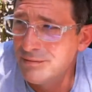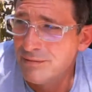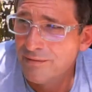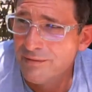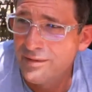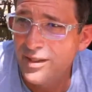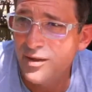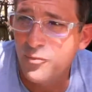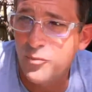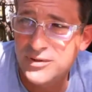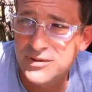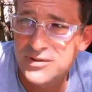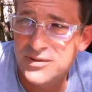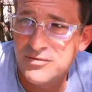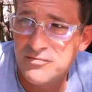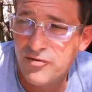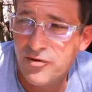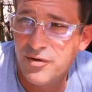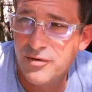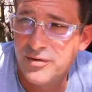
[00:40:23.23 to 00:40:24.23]
yeah, what's the
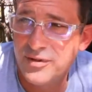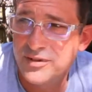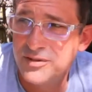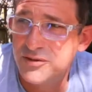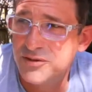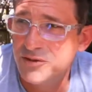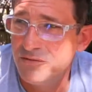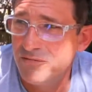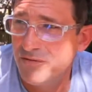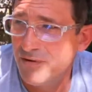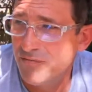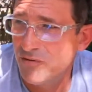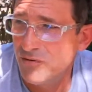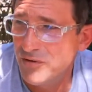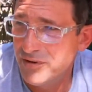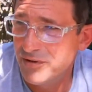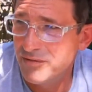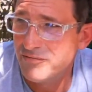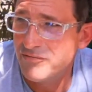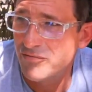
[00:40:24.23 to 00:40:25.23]
farthest you've ever
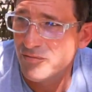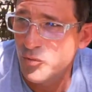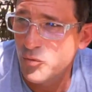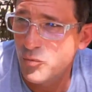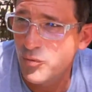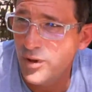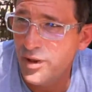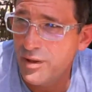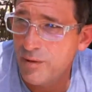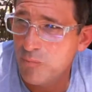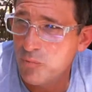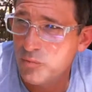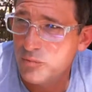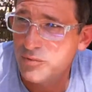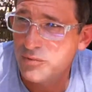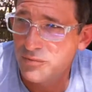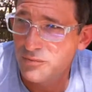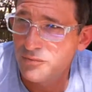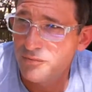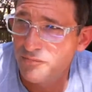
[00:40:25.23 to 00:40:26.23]
lived from a rideable,
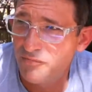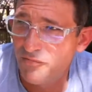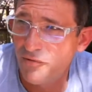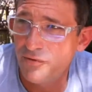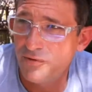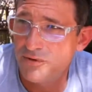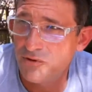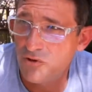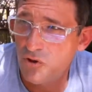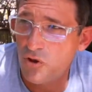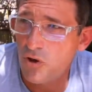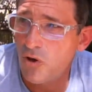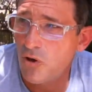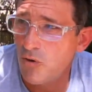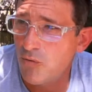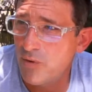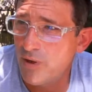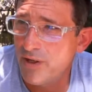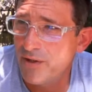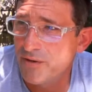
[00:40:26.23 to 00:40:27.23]
farthest
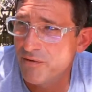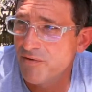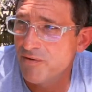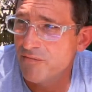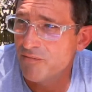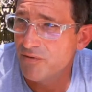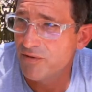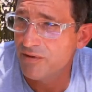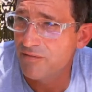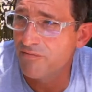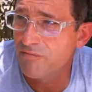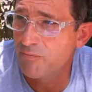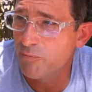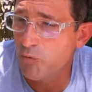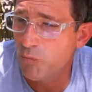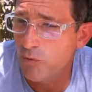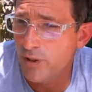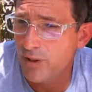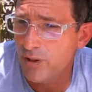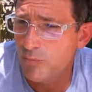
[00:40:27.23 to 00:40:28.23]
car ride you've ever lived from a
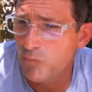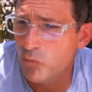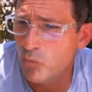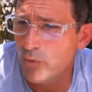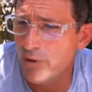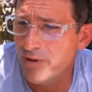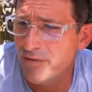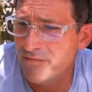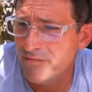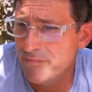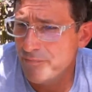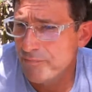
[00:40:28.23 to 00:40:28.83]
rideable wave?